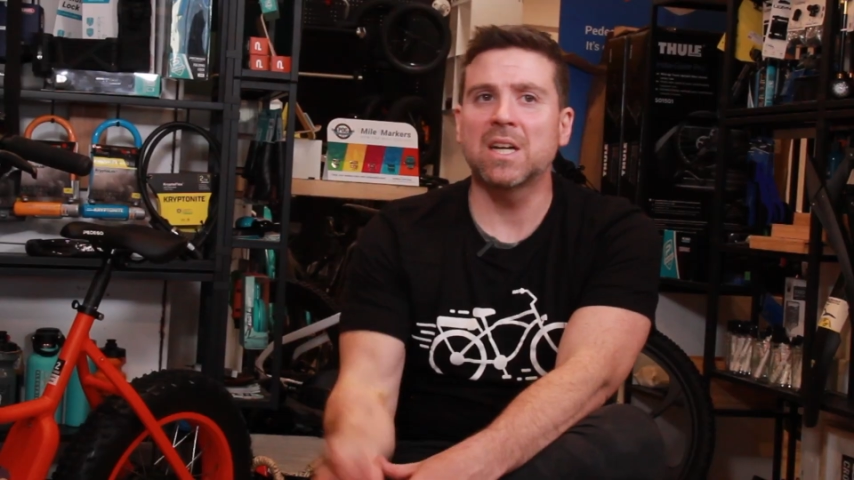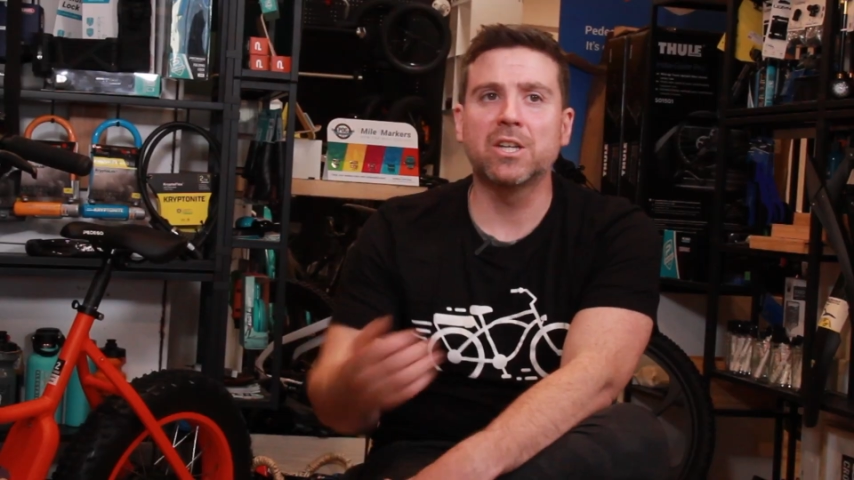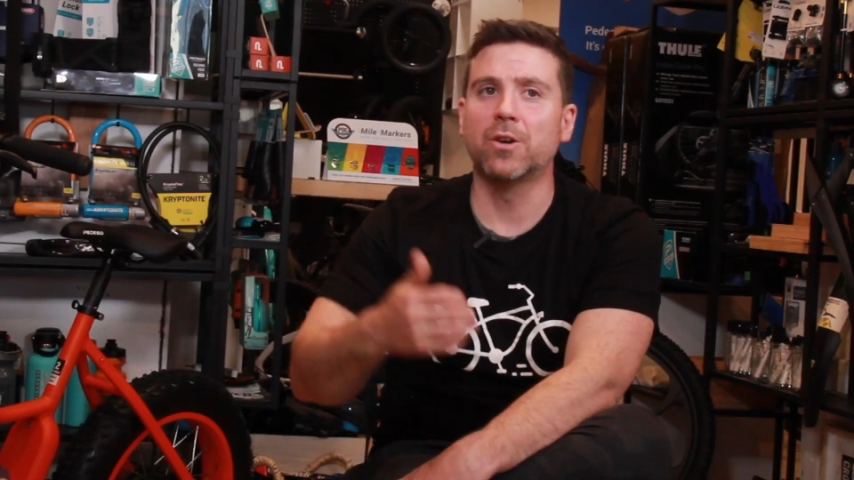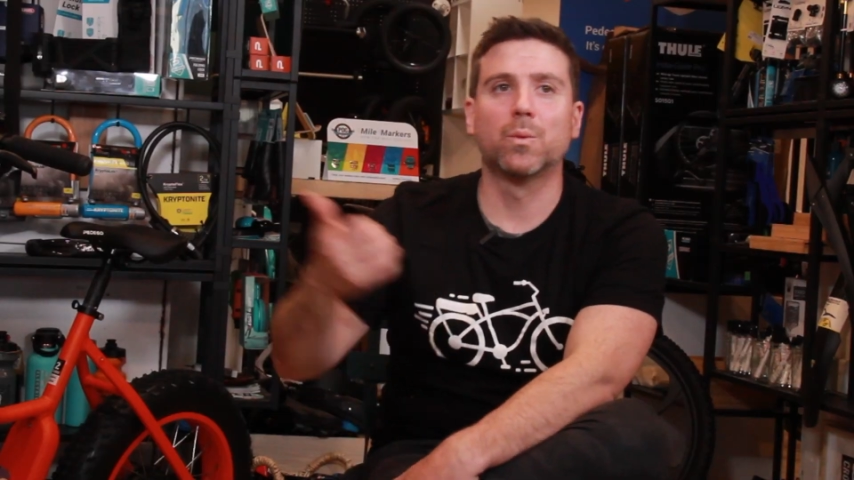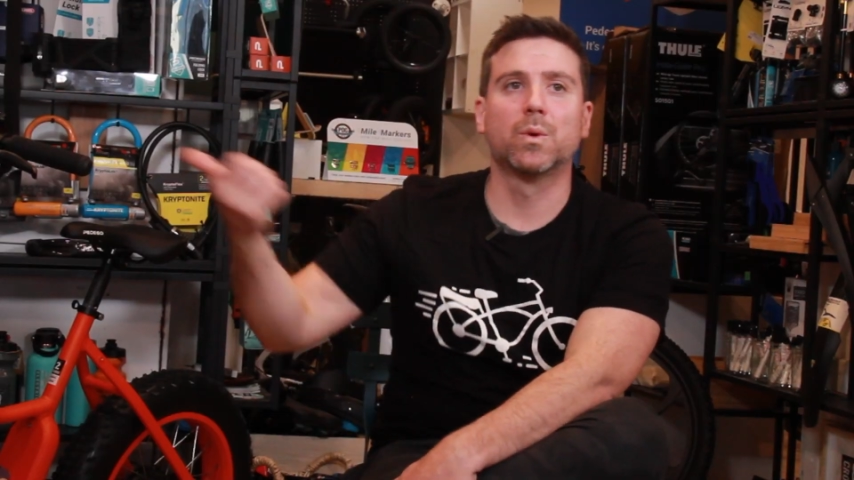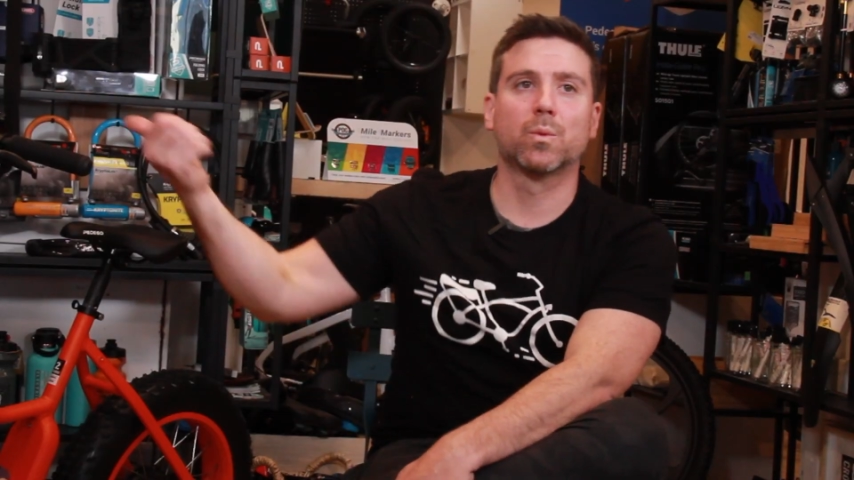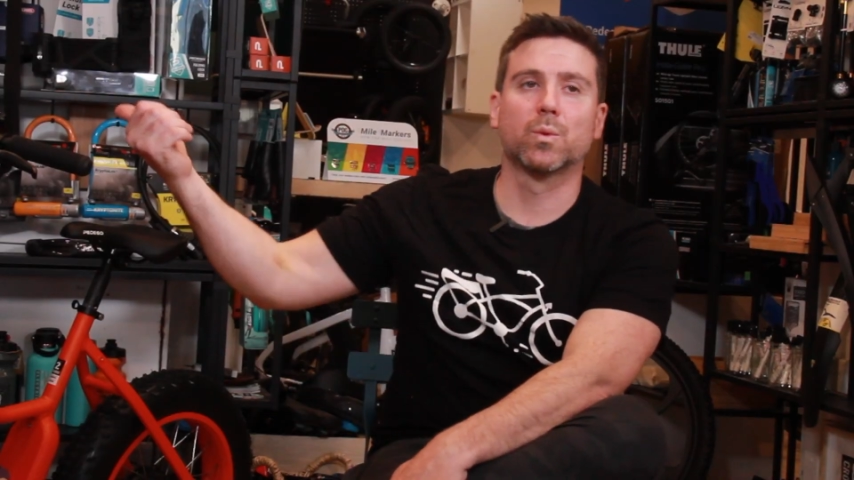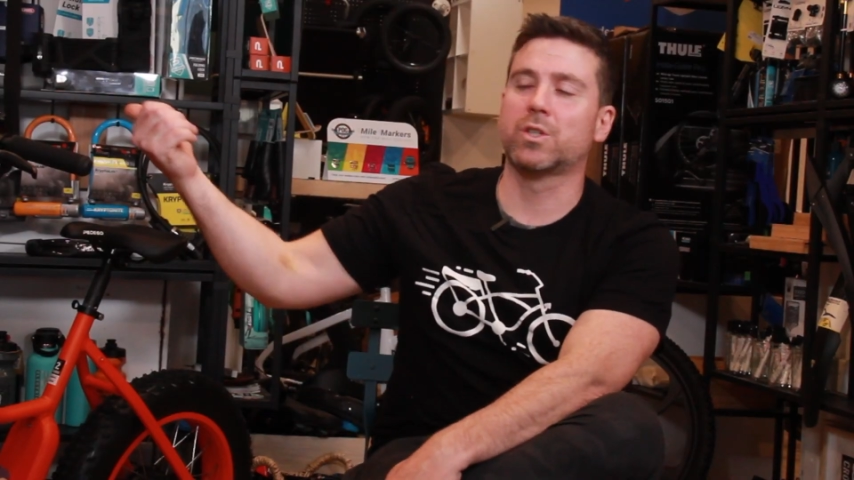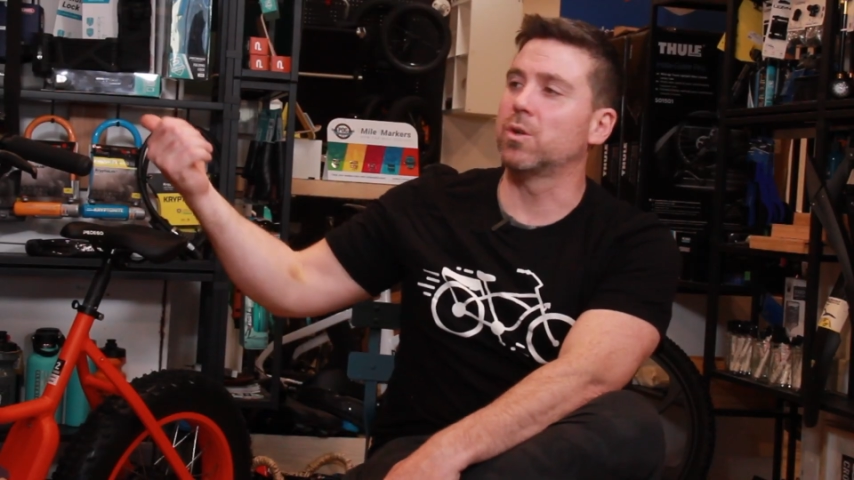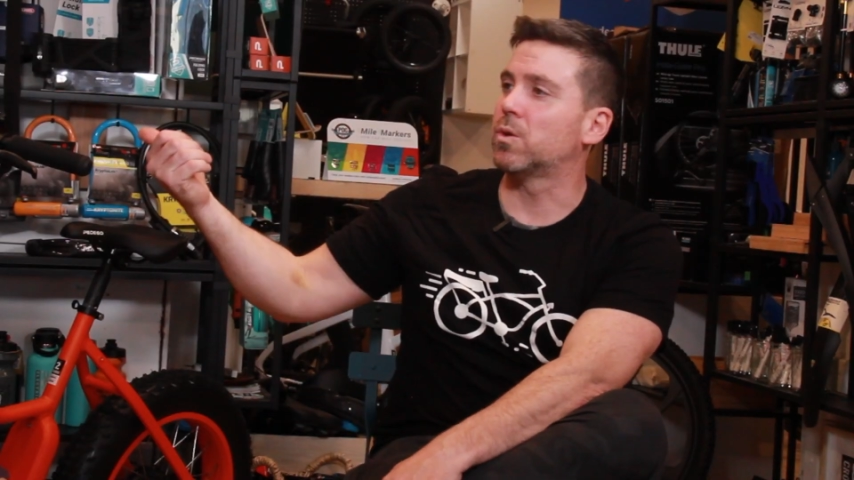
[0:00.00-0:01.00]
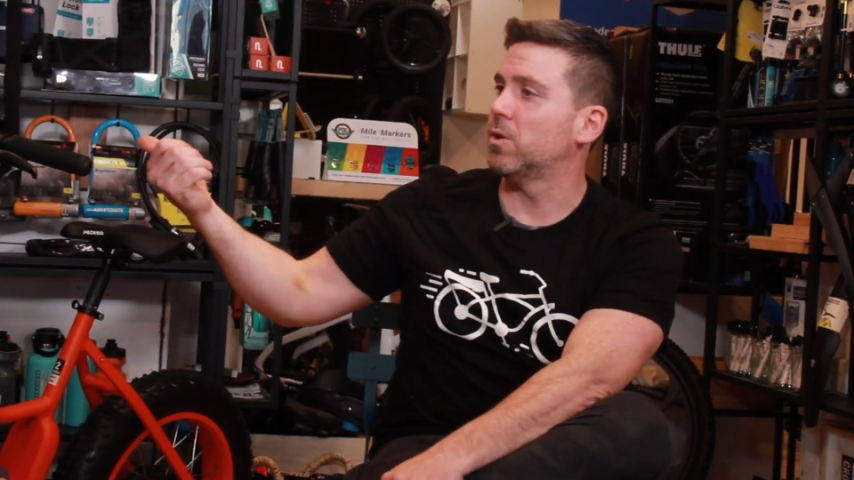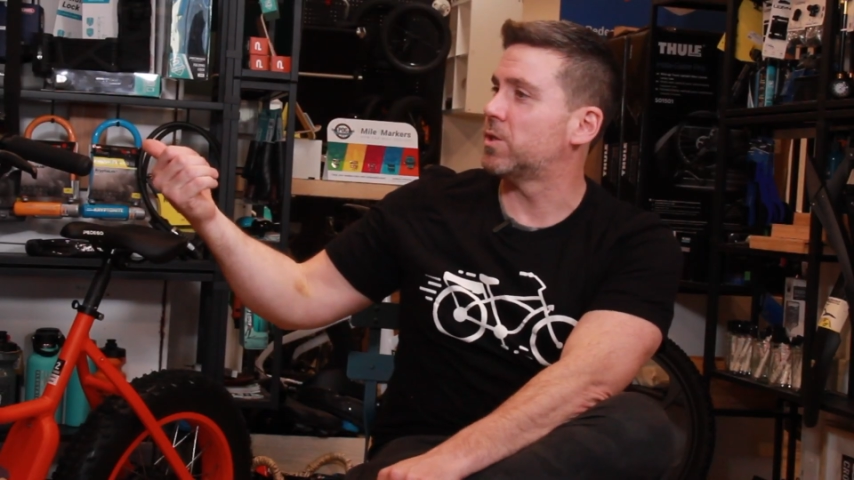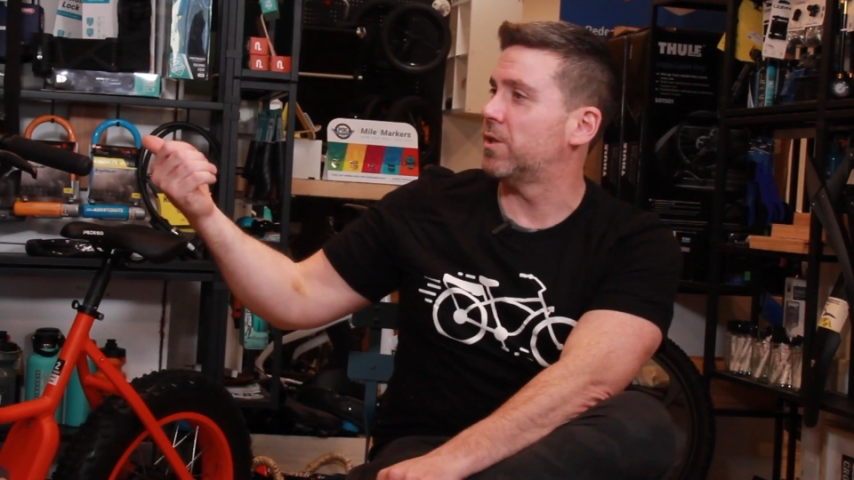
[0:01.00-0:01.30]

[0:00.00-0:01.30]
We're so close